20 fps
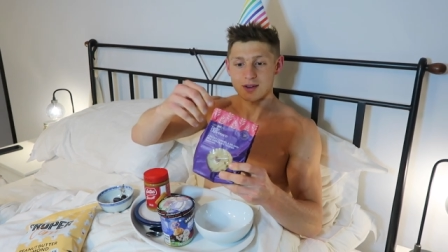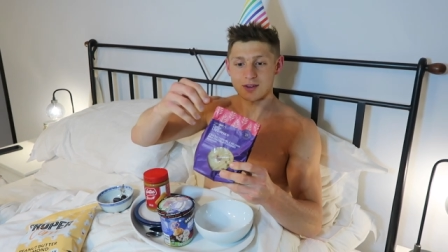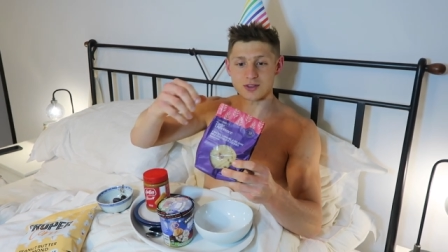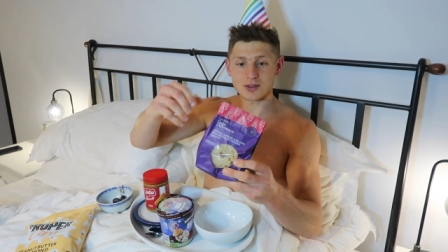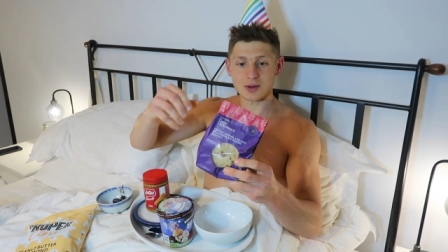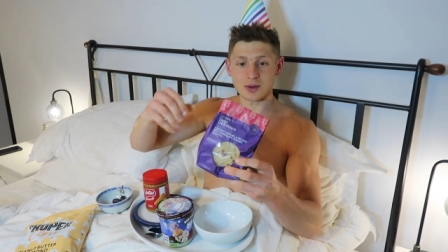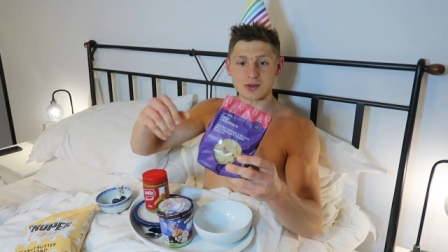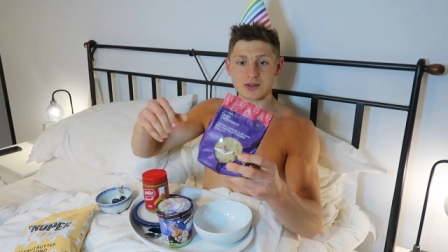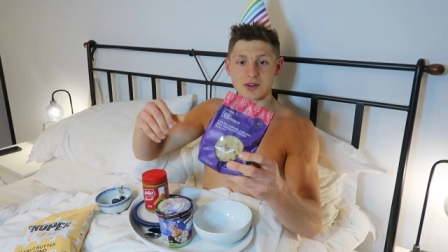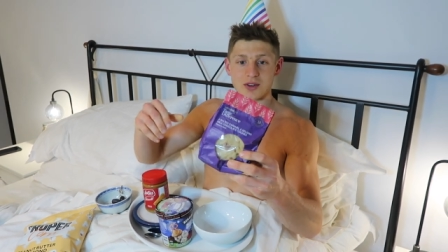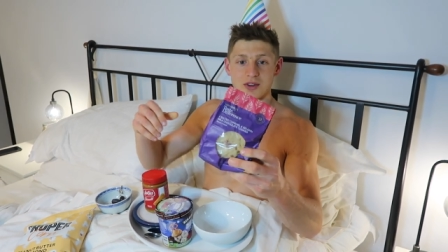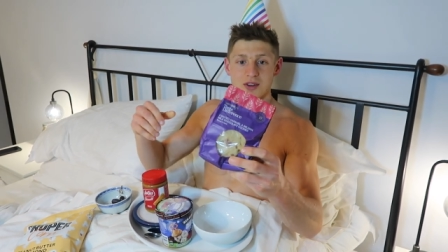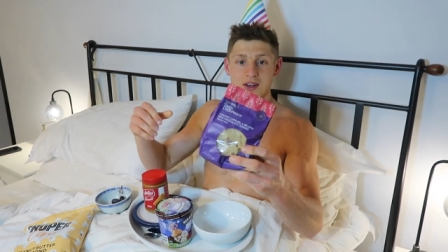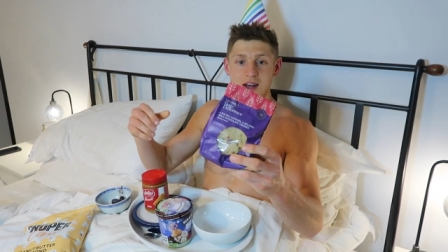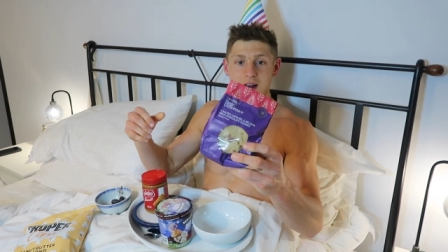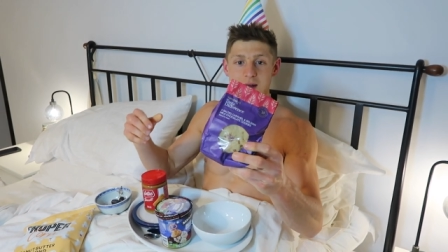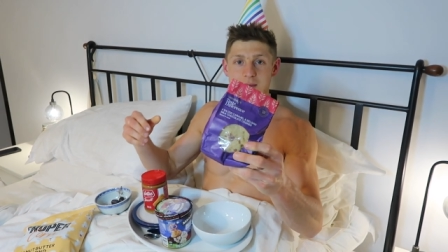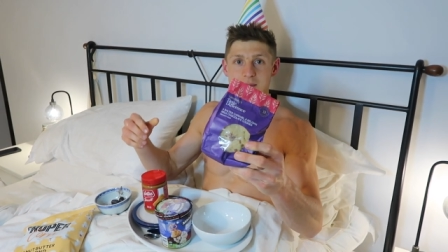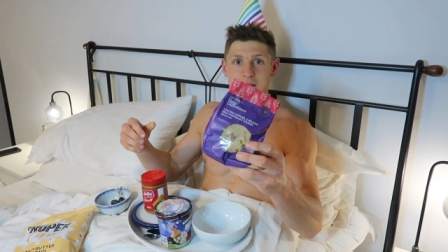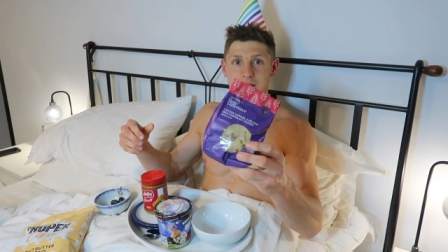Salted
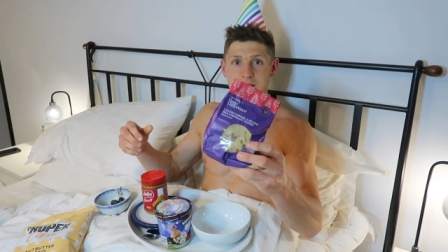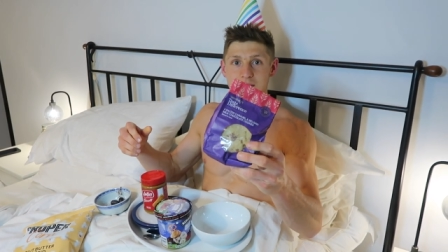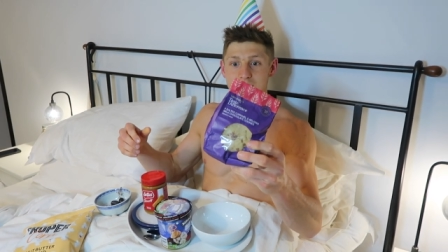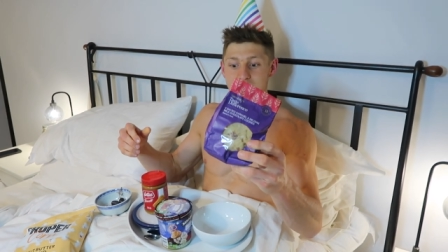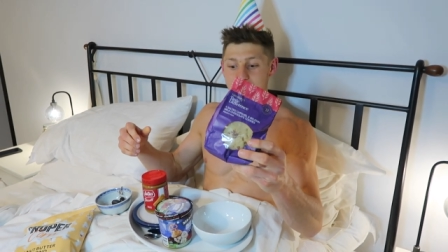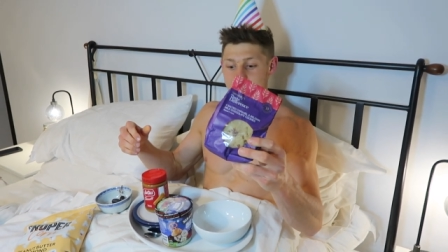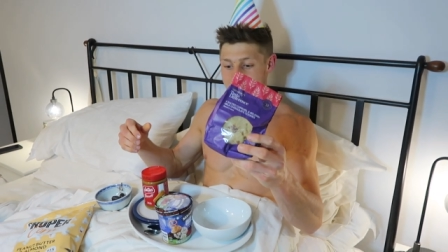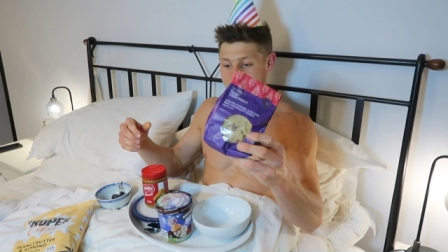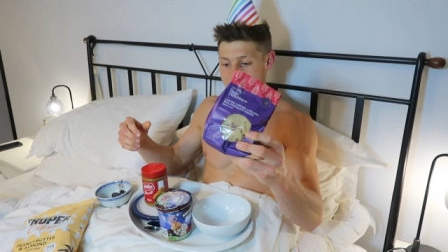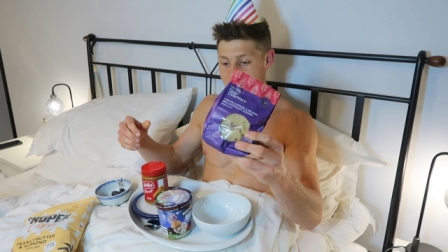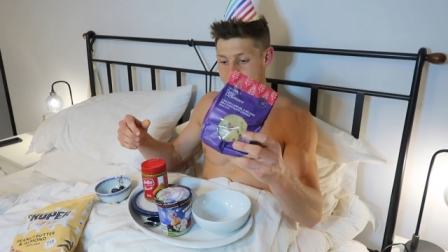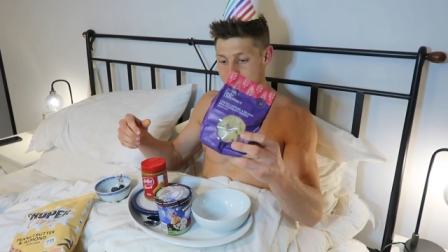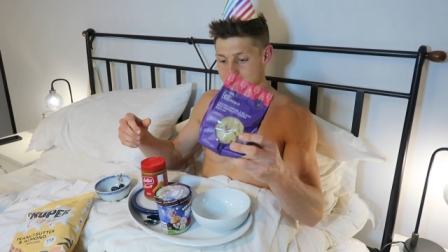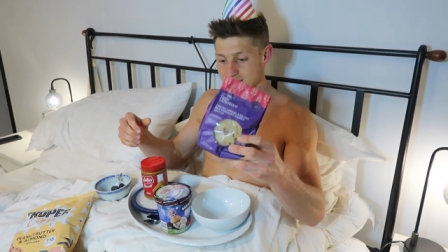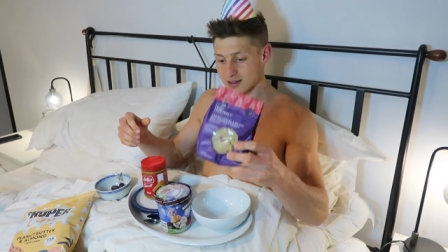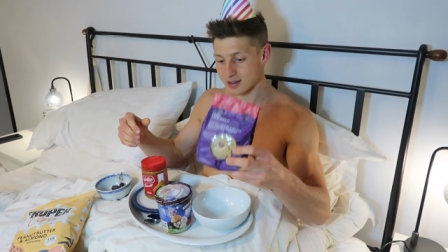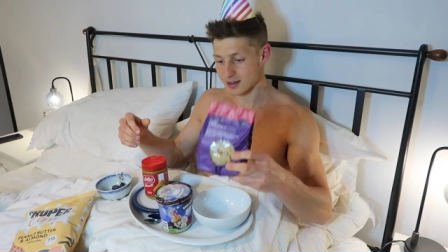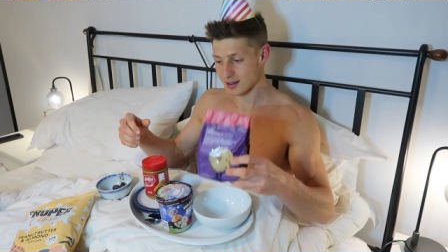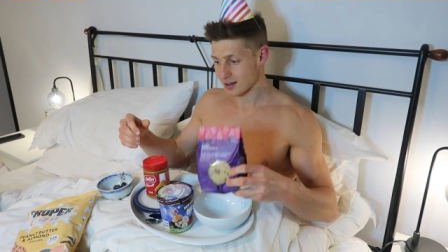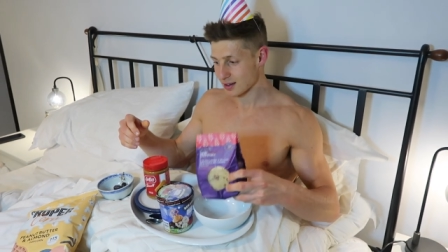caramel cookies.
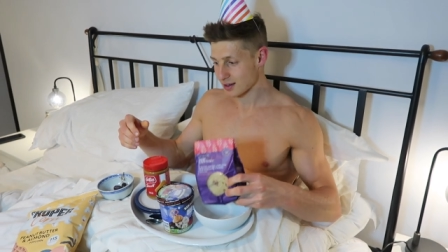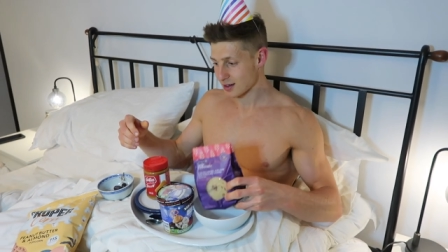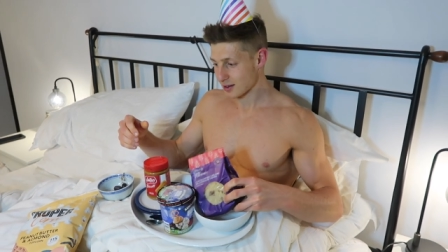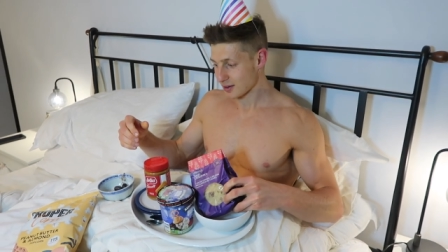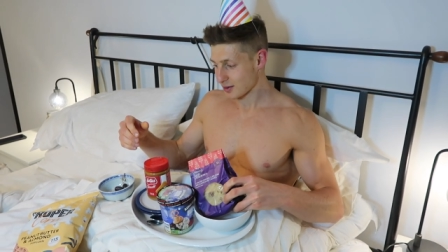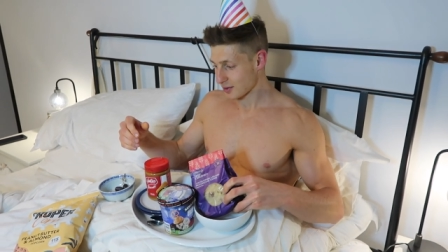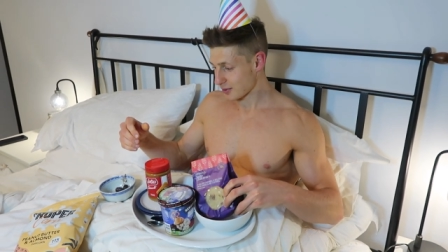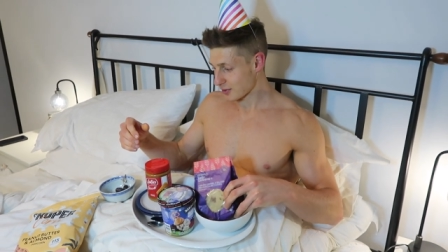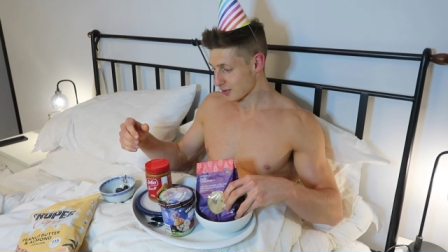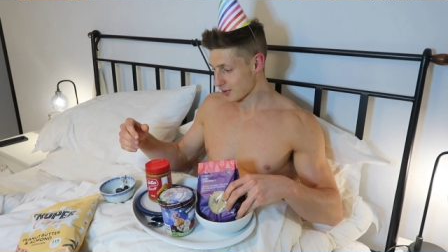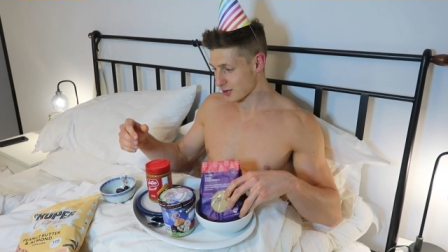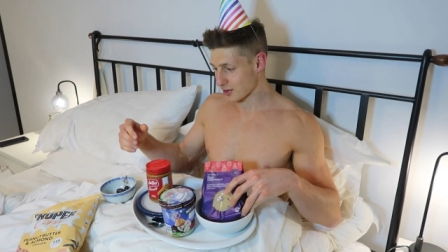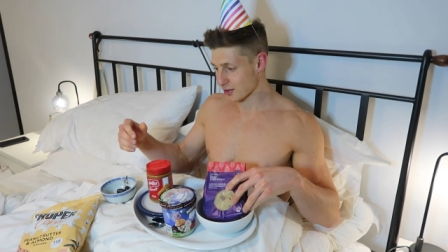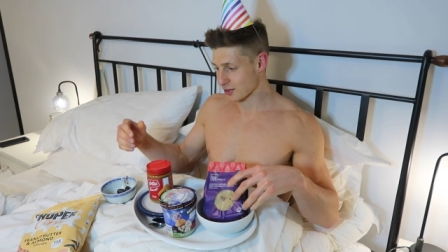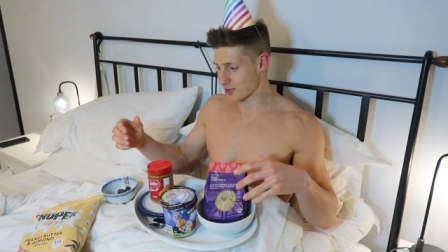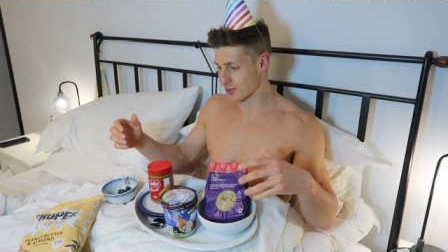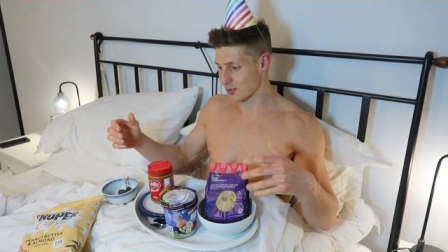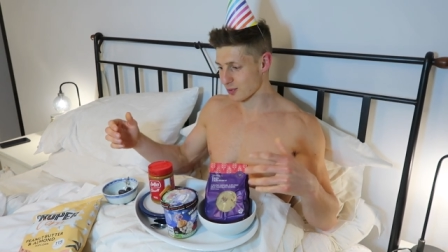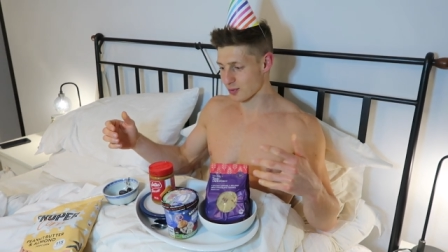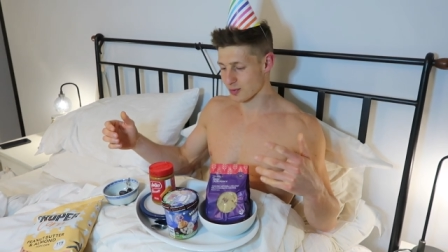Because why wouldn't you?